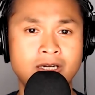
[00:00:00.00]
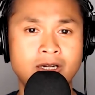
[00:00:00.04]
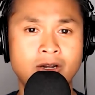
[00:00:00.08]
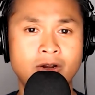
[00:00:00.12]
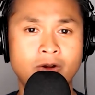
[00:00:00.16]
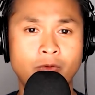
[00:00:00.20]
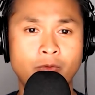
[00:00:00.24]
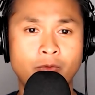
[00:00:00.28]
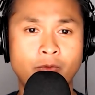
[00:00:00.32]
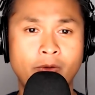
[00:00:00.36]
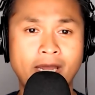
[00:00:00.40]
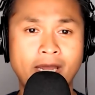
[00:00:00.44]

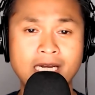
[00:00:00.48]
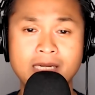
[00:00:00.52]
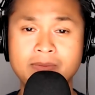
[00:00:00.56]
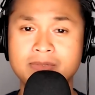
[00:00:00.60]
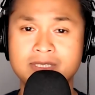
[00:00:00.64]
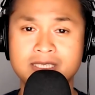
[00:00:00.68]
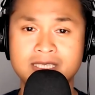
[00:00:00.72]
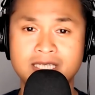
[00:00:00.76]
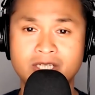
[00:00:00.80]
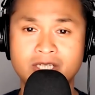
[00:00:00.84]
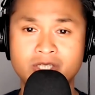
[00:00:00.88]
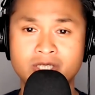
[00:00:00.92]

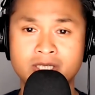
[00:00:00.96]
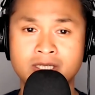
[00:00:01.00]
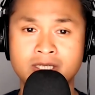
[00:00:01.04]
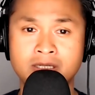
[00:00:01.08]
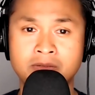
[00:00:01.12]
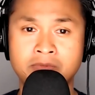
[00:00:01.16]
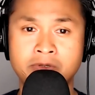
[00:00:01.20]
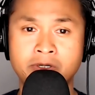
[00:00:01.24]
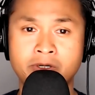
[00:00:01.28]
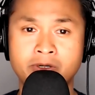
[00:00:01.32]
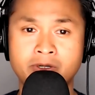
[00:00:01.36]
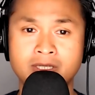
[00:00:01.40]
randomization
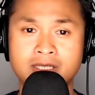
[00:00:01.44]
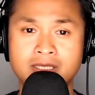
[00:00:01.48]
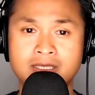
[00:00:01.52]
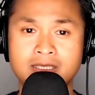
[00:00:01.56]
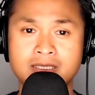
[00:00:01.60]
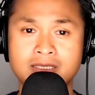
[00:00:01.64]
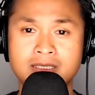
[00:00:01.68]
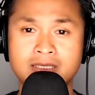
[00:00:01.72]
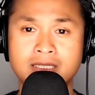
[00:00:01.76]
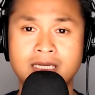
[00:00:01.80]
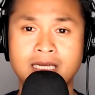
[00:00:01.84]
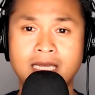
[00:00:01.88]
components,
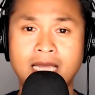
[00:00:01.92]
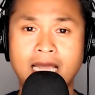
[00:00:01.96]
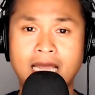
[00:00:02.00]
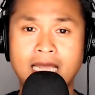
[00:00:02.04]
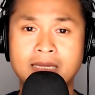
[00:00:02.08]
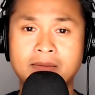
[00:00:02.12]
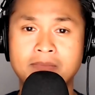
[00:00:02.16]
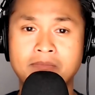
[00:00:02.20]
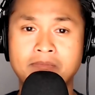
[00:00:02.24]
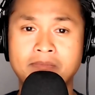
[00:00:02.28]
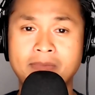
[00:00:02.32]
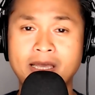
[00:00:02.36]
and
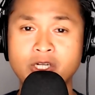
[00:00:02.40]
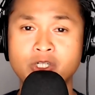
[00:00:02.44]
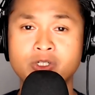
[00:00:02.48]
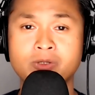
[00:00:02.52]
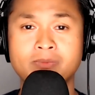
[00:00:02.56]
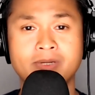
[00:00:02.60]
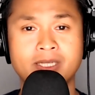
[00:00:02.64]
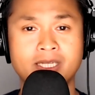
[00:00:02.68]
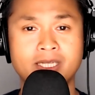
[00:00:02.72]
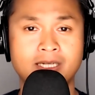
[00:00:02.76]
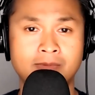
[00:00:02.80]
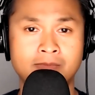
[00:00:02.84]
measurement
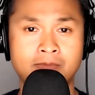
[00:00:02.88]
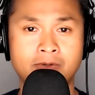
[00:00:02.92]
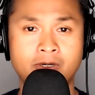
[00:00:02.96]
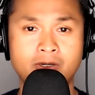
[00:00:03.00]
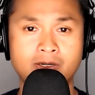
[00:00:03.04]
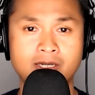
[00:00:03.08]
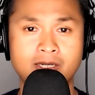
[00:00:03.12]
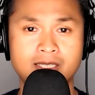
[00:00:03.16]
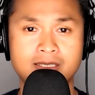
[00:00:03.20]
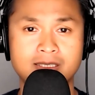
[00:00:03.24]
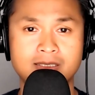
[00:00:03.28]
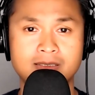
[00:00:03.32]

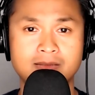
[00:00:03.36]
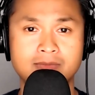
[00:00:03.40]
components.